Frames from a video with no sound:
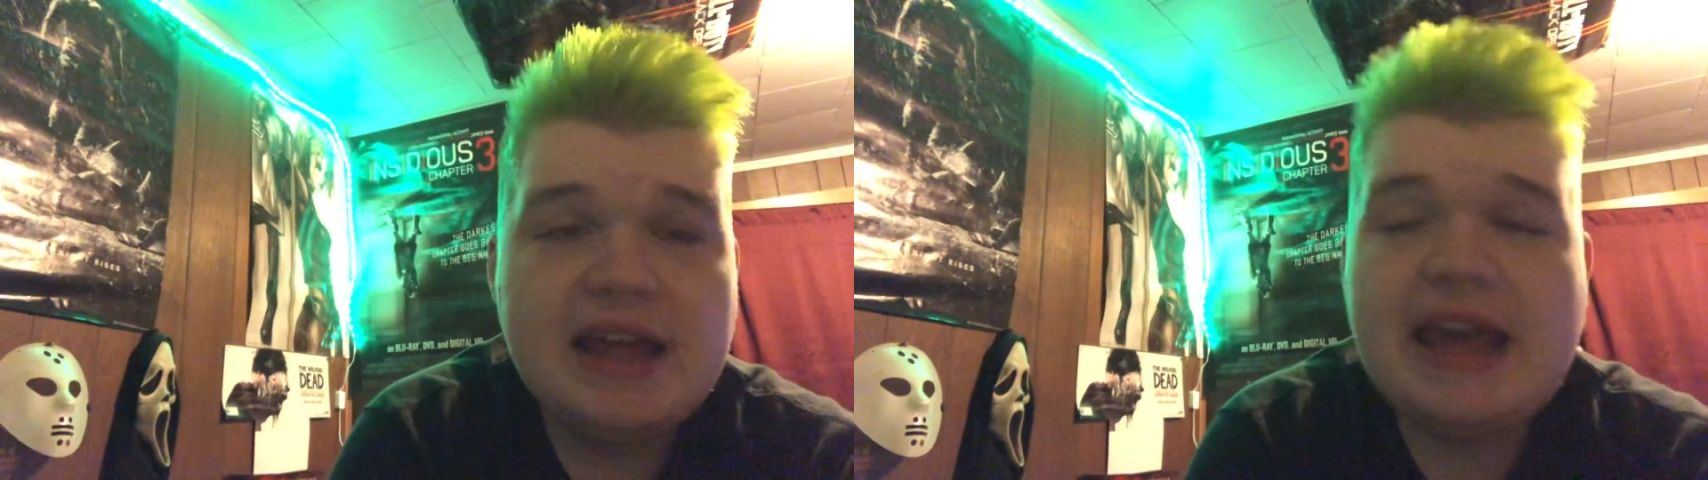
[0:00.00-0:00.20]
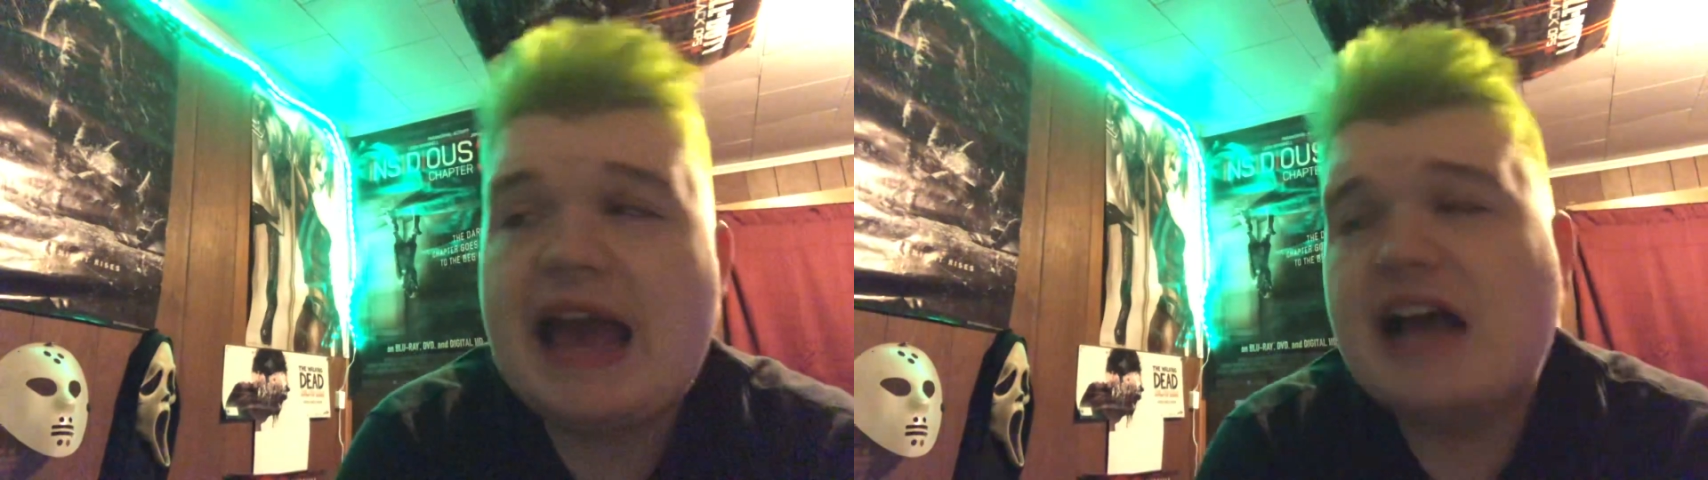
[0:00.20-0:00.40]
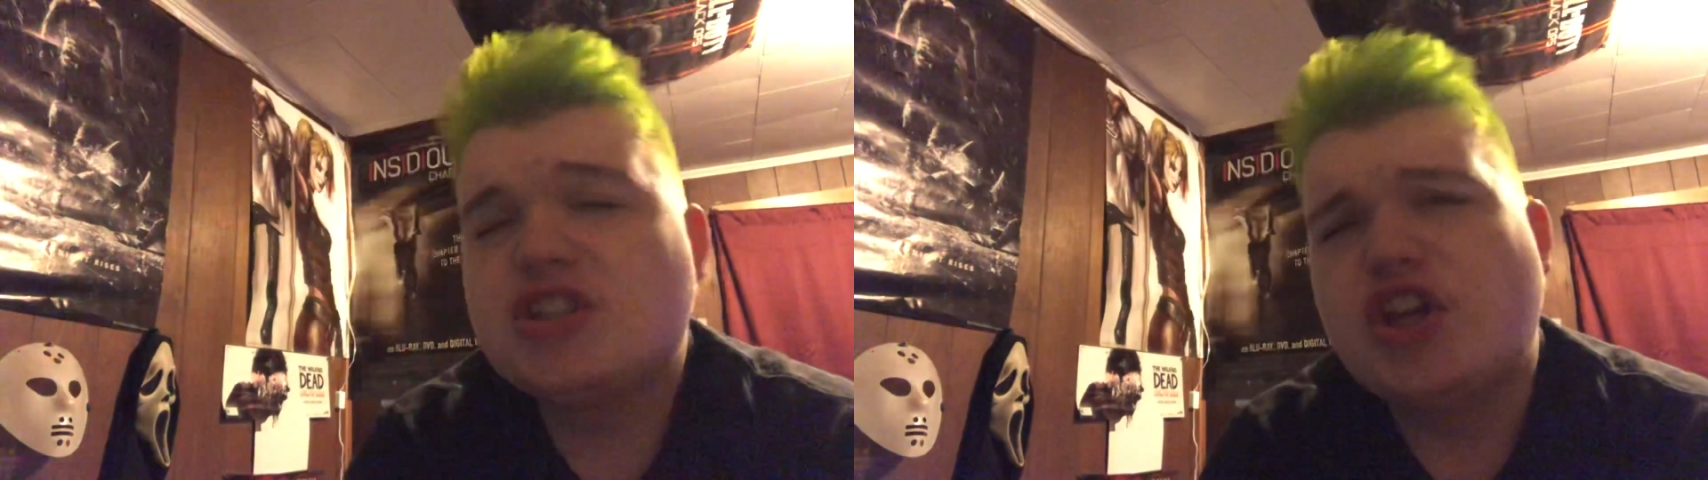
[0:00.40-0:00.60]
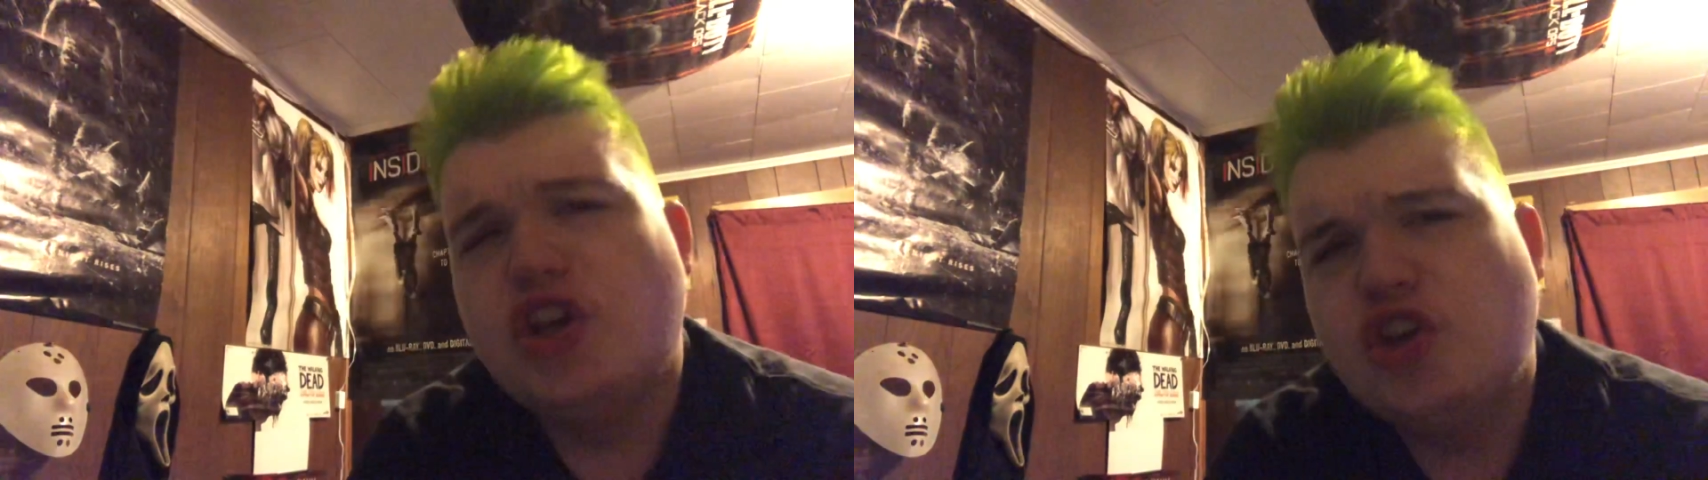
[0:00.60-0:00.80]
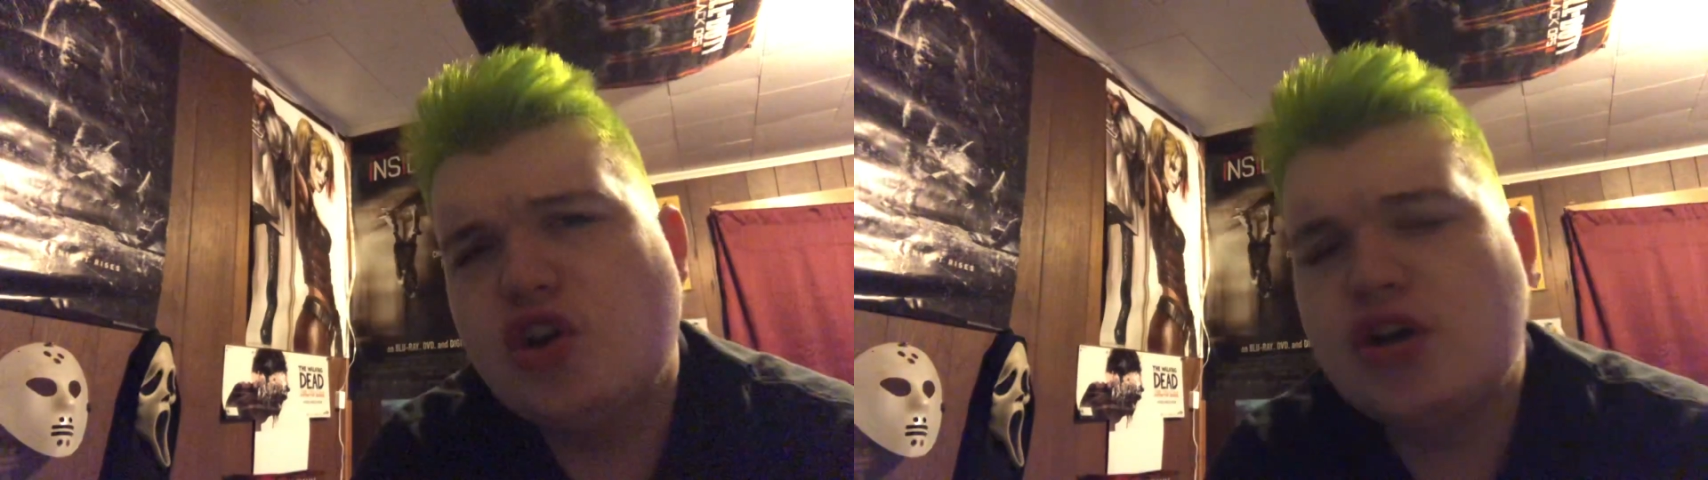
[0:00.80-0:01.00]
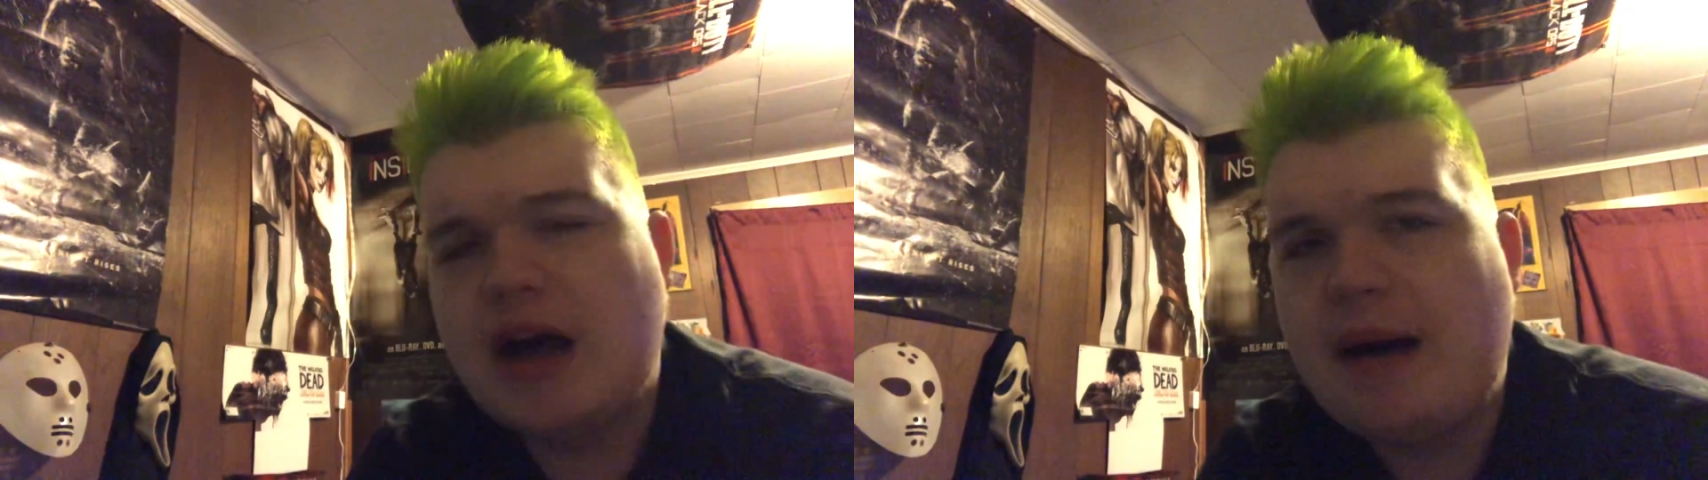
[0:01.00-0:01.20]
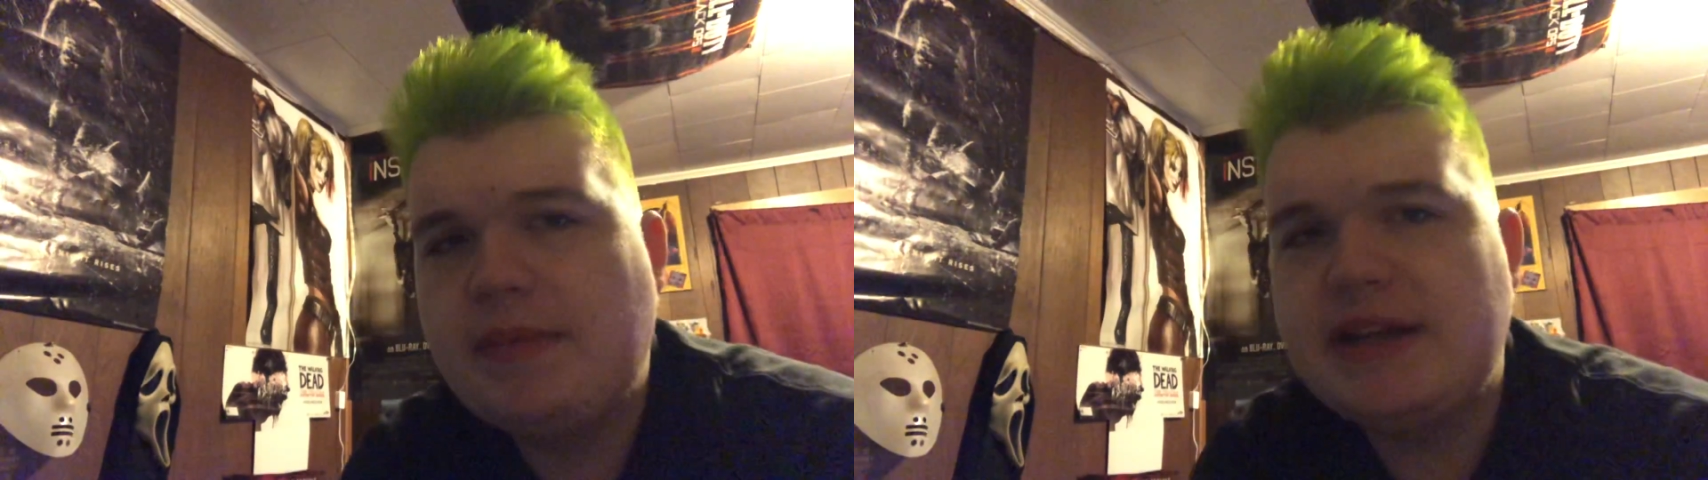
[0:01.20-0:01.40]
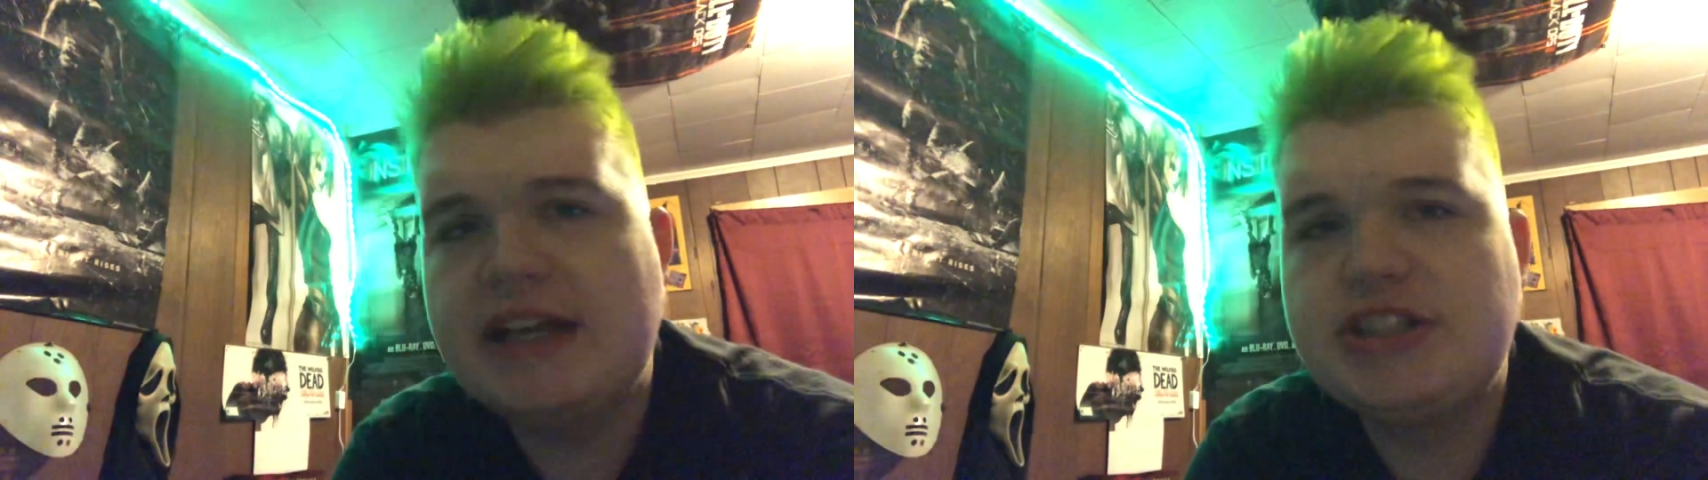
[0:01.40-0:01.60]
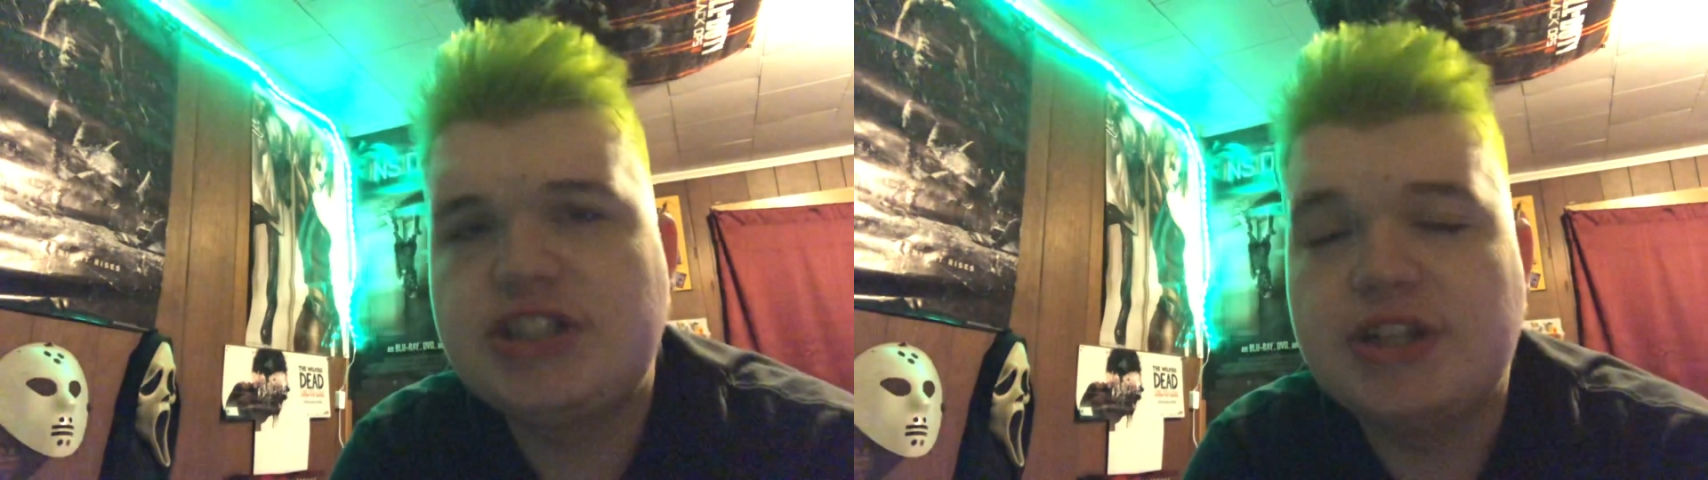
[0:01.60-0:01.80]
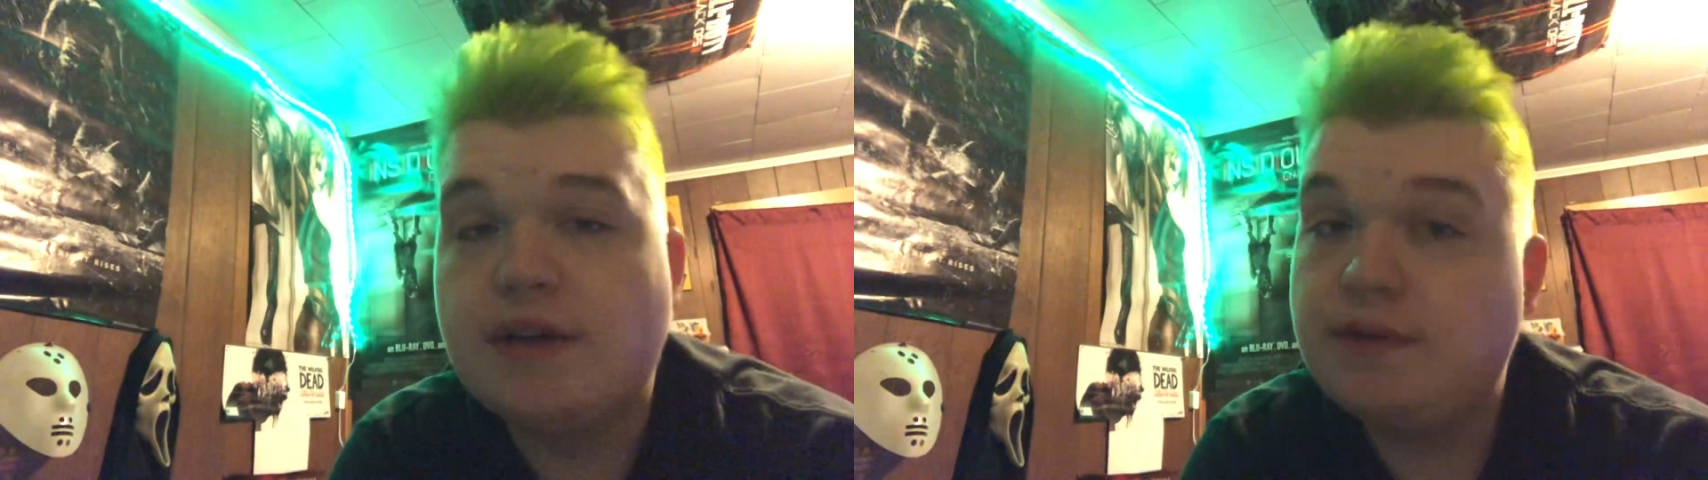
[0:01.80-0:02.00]
It has a good
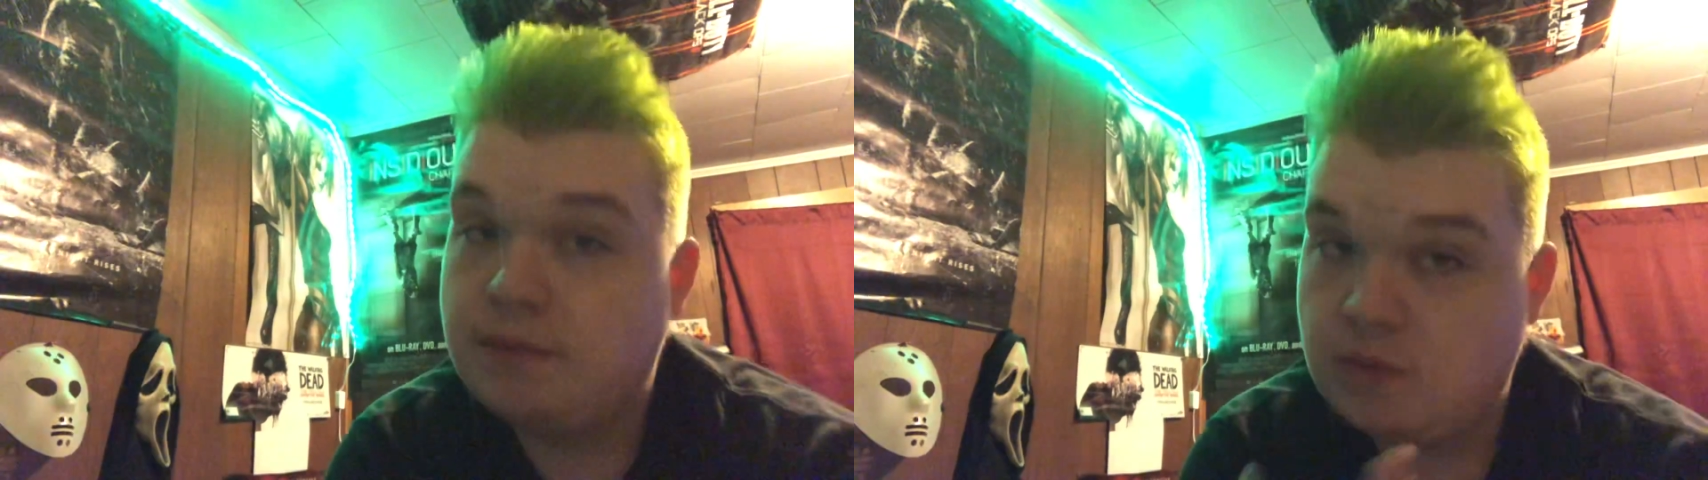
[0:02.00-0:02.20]
combination of